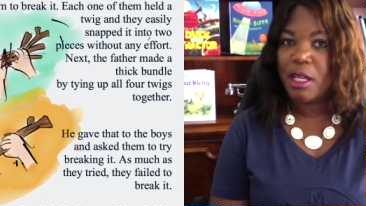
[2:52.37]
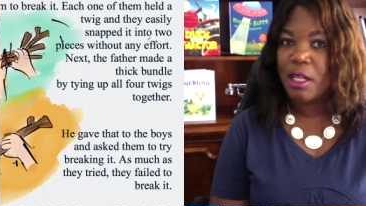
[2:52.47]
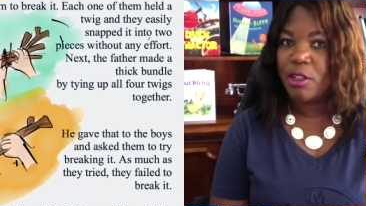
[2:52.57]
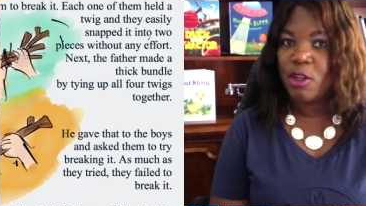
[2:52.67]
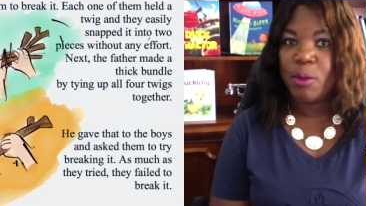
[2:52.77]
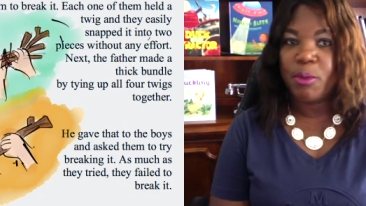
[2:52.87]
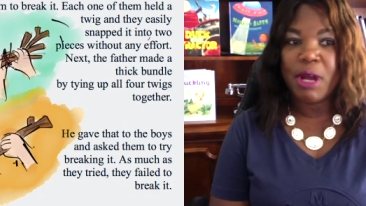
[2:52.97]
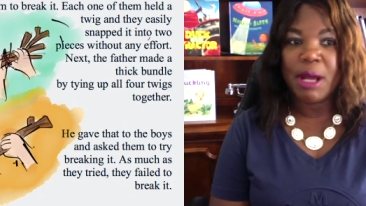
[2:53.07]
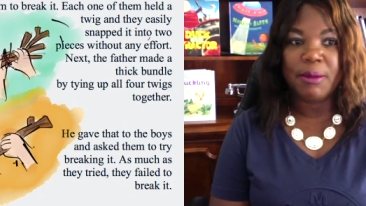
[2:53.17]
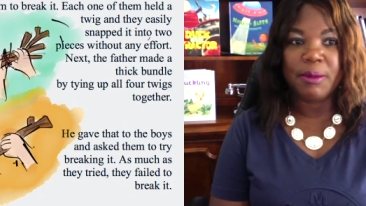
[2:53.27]
No
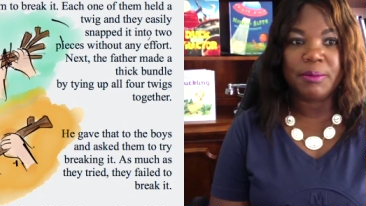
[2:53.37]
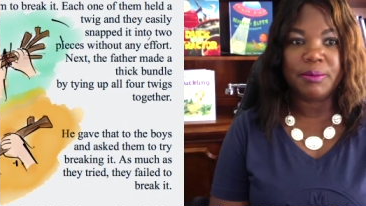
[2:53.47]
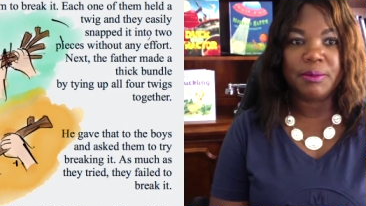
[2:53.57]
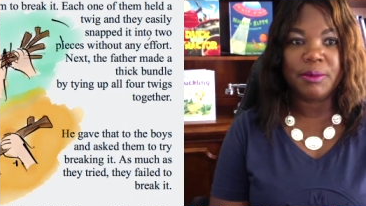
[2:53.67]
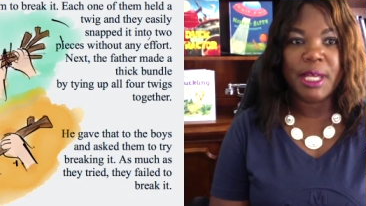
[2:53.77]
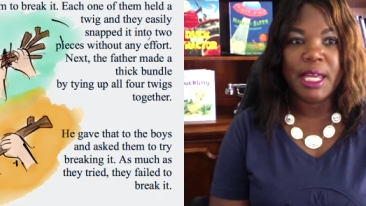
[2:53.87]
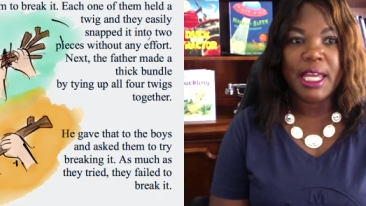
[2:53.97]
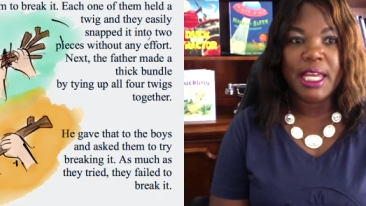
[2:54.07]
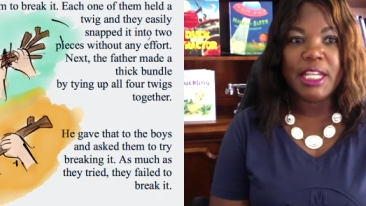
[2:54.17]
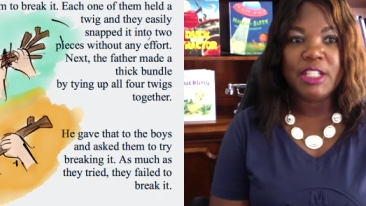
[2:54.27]
problem.
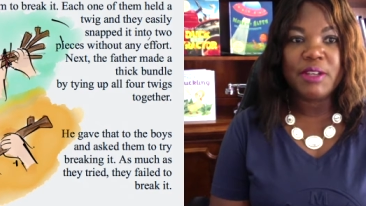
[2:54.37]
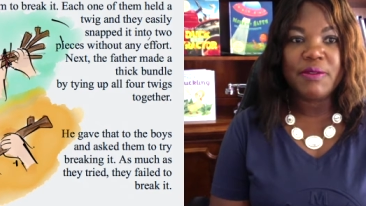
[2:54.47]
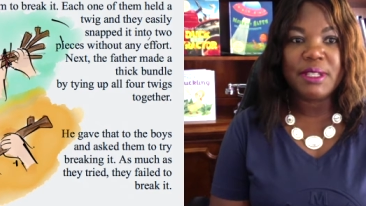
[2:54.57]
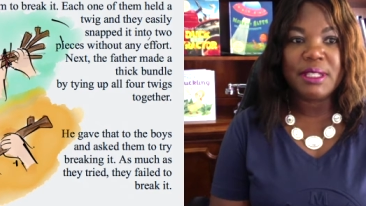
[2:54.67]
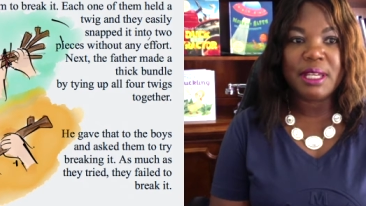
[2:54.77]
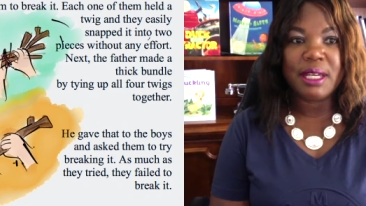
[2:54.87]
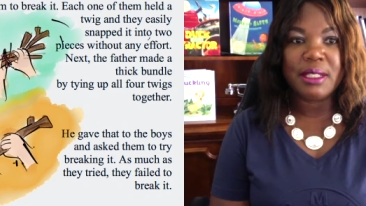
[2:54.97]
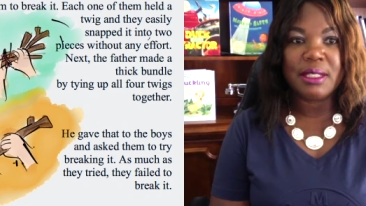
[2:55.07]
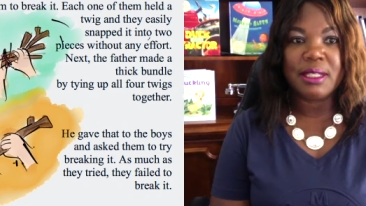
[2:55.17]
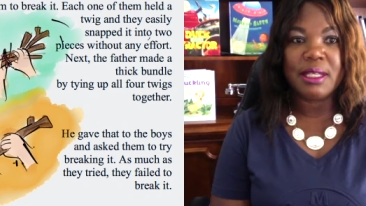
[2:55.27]
Each of his
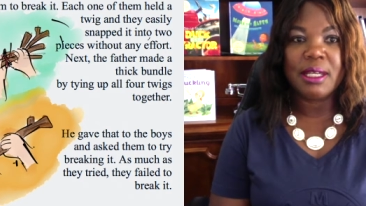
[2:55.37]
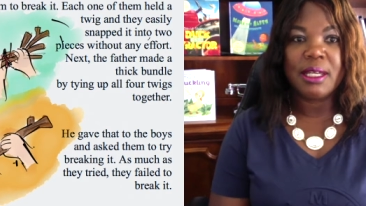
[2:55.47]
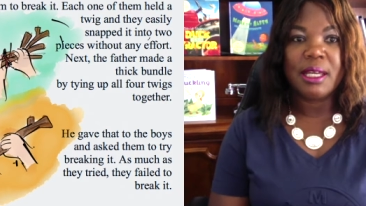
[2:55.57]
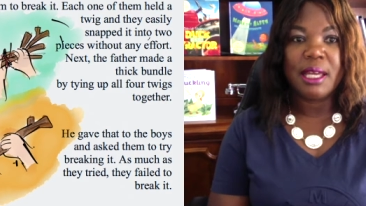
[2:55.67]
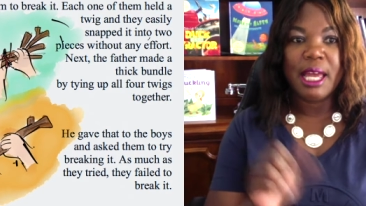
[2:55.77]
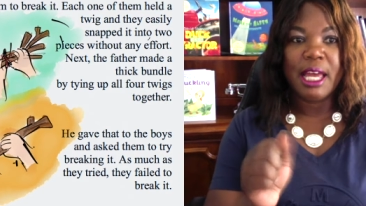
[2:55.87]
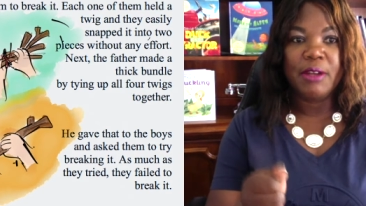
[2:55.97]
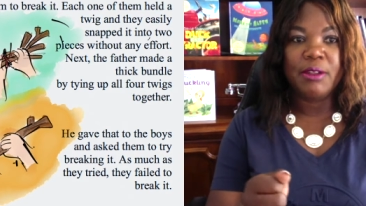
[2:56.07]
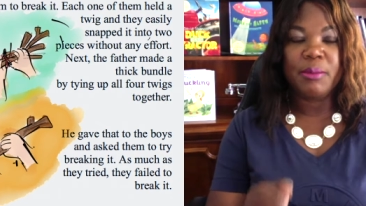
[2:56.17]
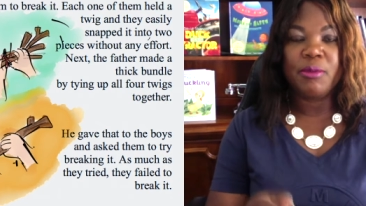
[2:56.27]
sons held
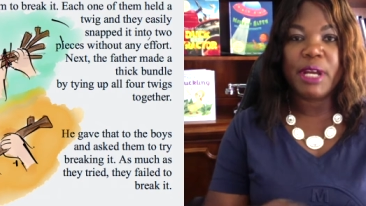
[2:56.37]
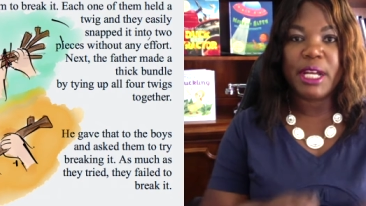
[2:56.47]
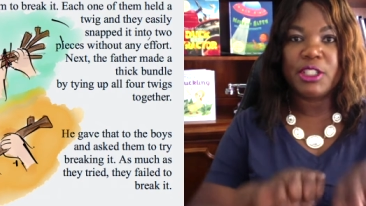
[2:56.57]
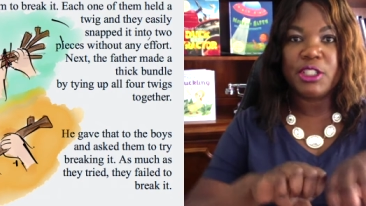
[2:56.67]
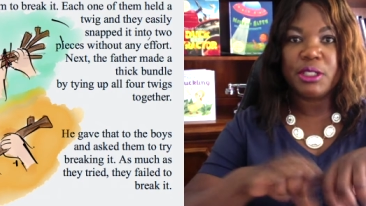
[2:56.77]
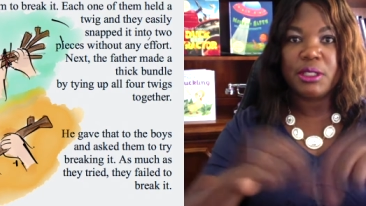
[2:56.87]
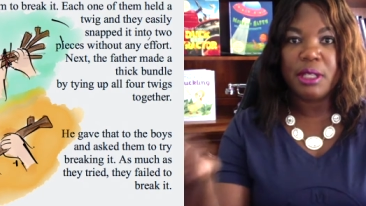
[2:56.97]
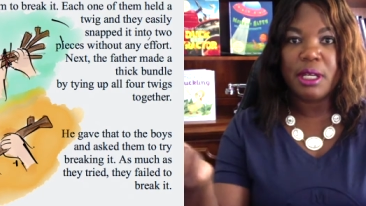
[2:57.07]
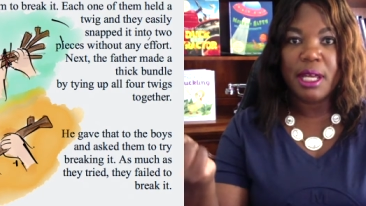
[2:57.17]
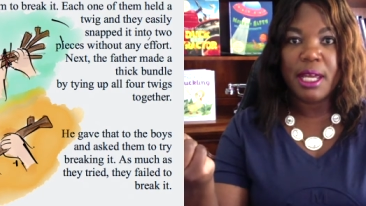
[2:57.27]
the branch
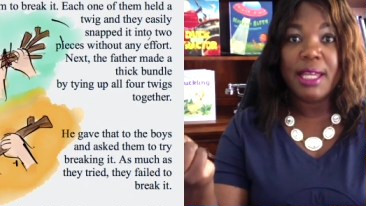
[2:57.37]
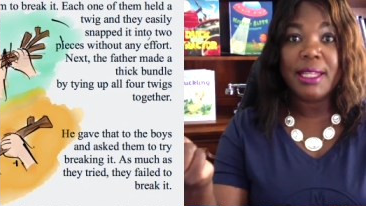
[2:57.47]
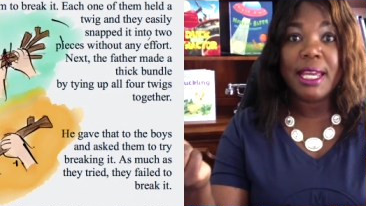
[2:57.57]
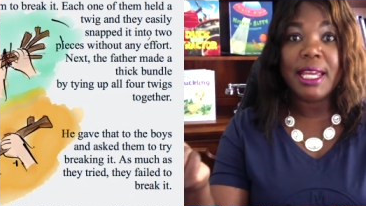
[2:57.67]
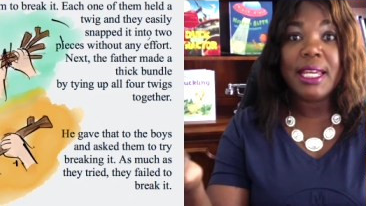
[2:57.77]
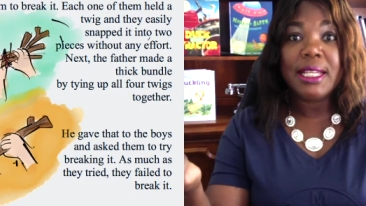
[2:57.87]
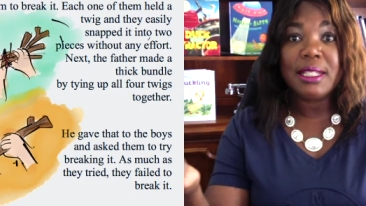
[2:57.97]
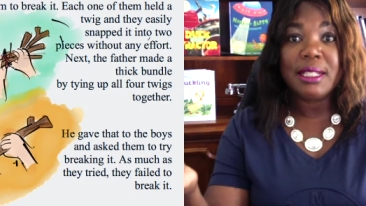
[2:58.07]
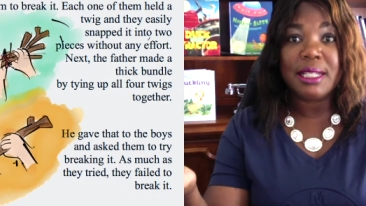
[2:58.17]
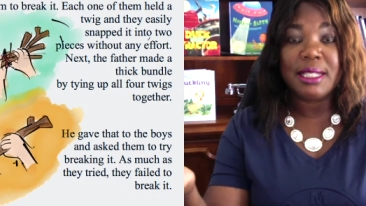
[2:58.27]
and they
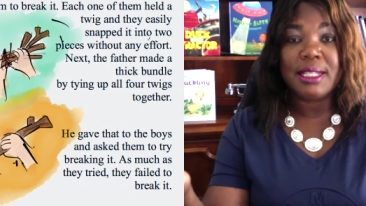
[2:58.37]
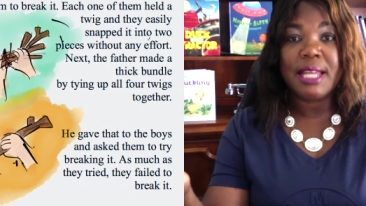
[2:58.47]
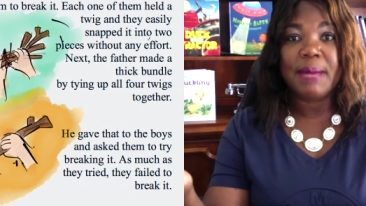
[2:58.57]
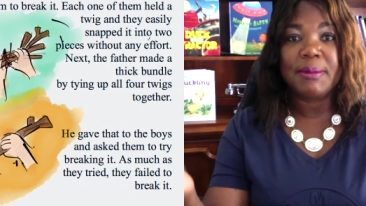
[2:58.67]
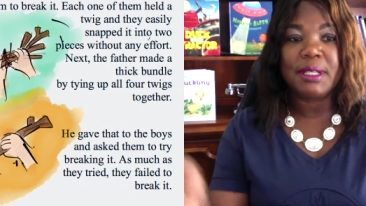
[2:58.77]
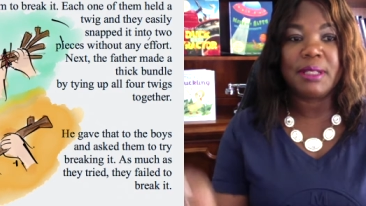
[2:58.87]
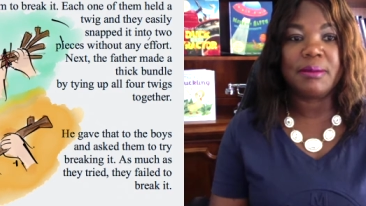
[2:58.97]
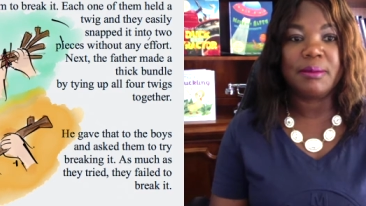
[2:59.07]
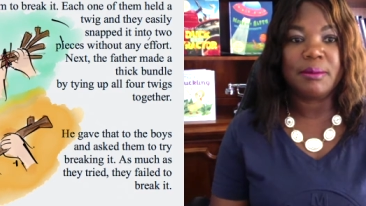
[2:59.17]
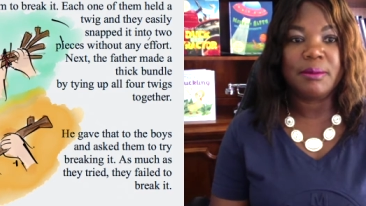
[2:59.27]
easily snapped it.
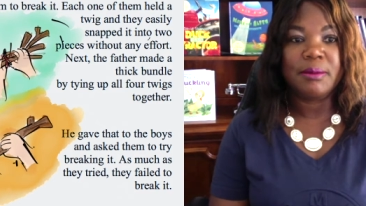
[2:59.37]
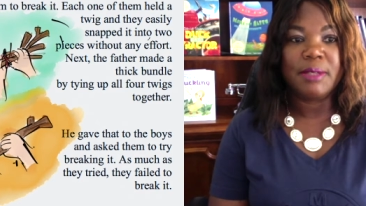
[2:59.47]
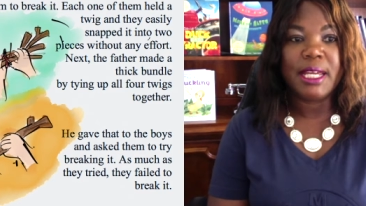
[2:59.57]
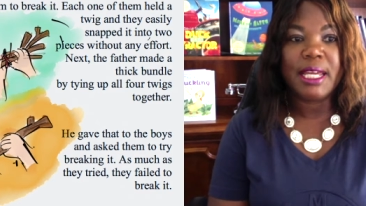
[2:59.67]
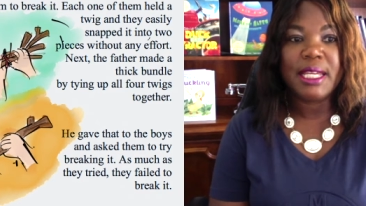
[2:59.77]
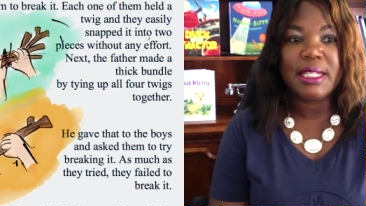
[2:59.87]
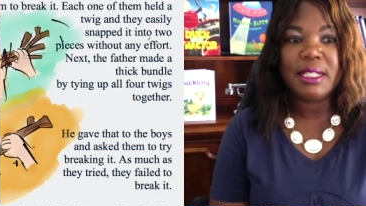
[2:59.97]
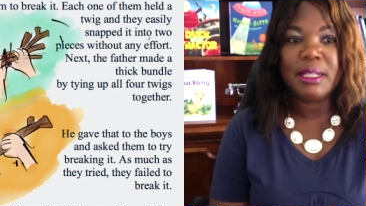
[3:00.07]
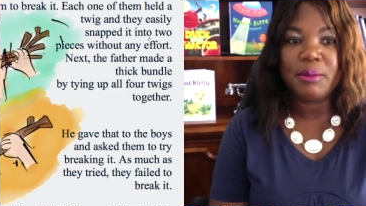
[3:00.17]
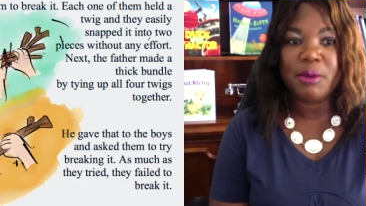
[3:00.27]
They
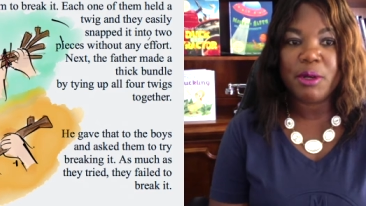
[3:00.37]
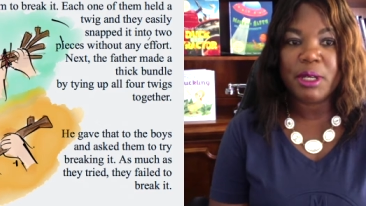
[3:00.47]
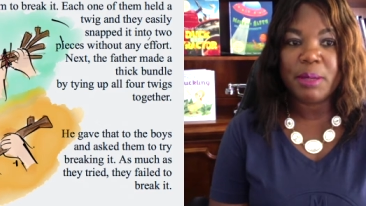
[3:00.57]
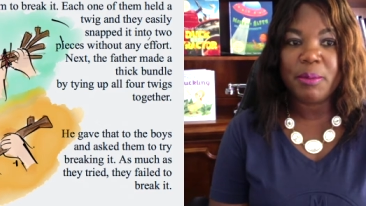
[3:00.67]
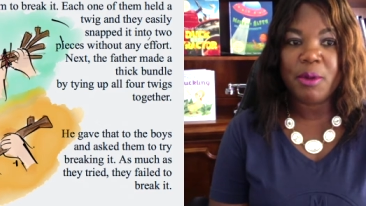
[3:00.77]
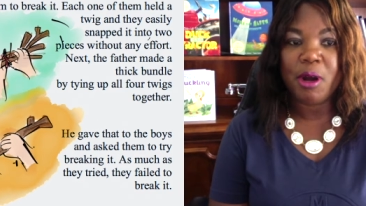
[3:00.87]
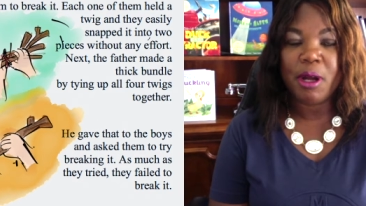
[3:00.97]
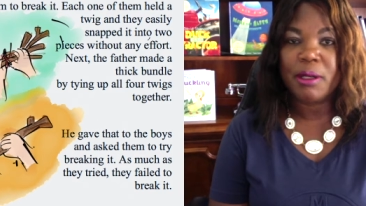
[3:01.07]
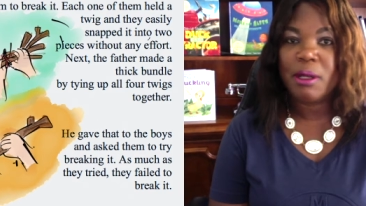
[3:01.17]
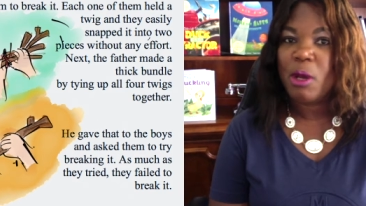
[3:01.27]
easily broke it apart
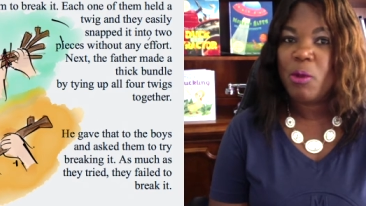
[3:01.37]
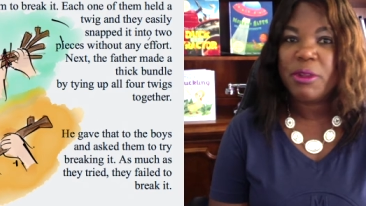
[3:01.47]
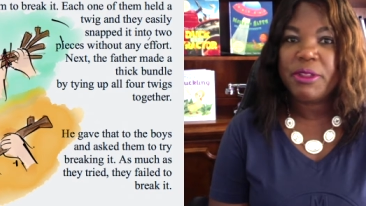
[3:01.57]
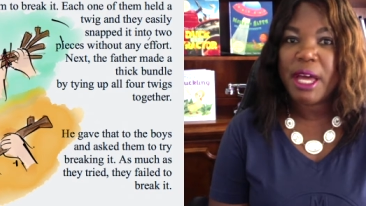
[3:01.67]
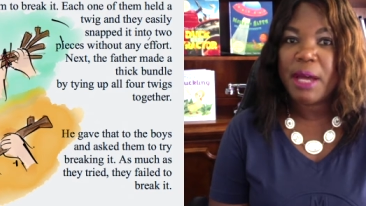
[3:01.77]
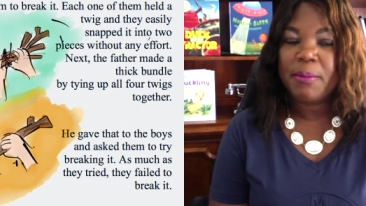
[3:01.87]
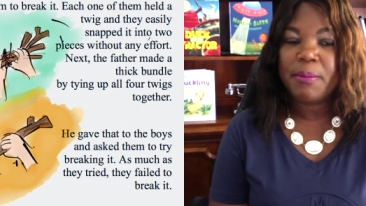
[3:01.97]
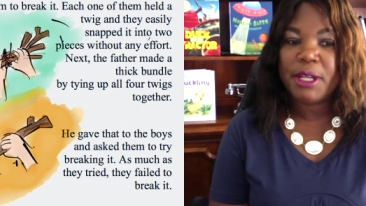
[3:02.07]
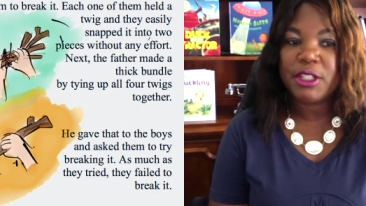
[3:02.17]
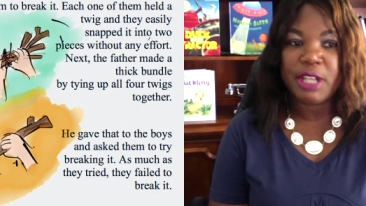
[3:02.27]
without much